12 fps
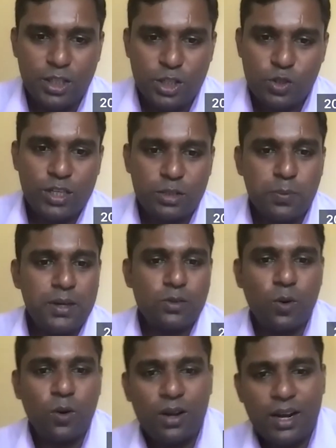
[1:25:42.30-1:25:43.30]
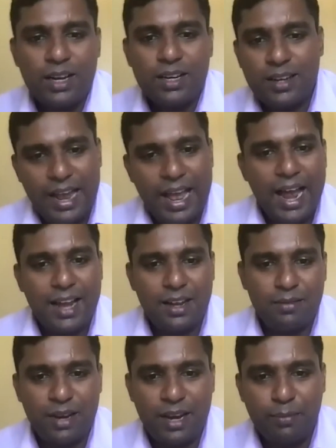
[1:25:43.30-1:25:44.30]
So it means already she had
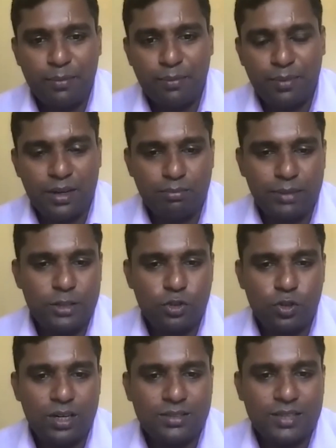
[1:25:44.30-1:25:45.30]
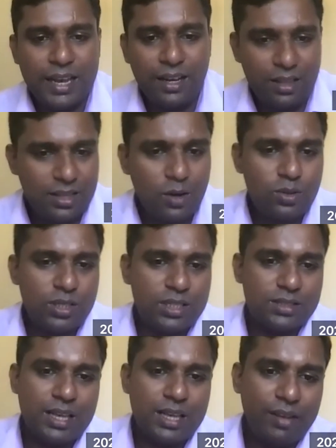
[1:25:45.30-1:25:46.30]
a menstrual cycle. Now
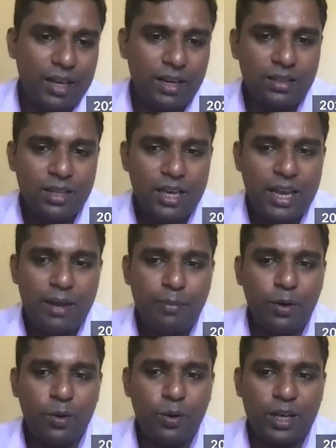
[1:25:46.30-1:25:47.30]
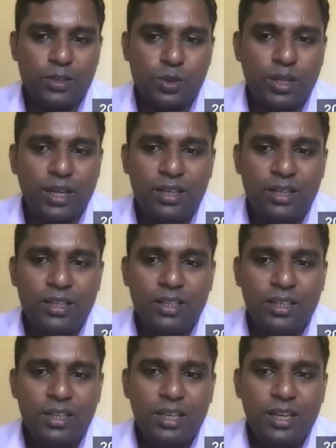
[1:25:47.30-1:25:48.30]
she's having amenorrhea. So then
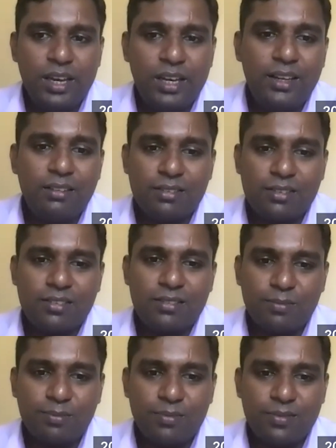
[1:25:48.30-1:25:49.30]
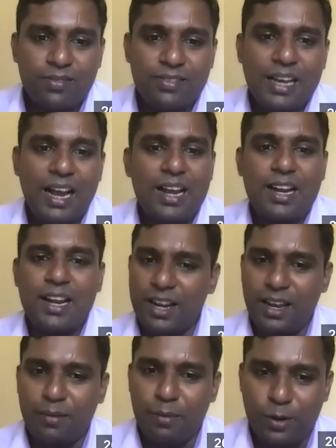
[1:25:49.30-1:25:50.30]
it is
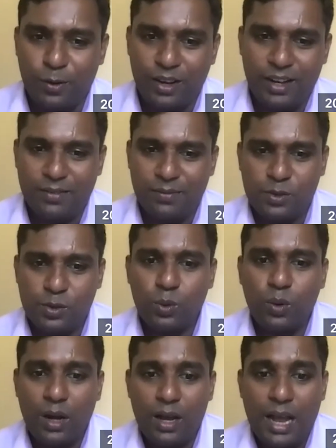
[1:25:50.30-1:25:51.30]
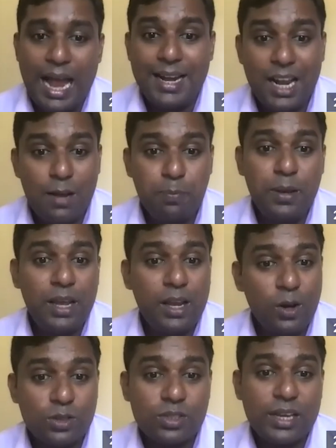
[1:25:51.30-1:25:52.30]
secondary amenorrhea. So adult
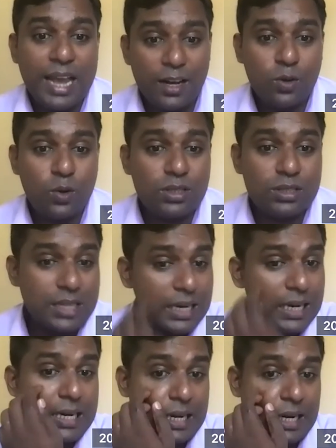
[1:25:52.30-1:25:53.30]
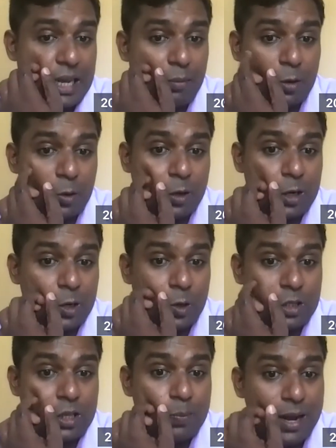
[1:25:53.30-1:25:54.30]
PCOS can cause secondary amenorrhea,
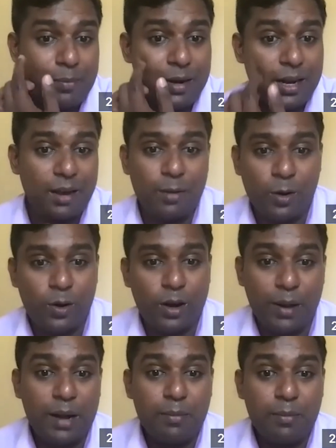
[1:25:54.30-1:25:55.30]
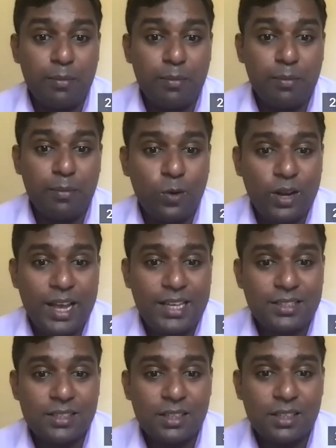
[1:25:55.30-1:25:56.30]
not the primary amenorrhea. Primary amenorrhea
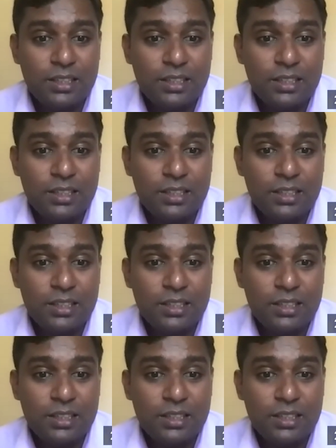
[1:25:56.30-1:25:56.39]
is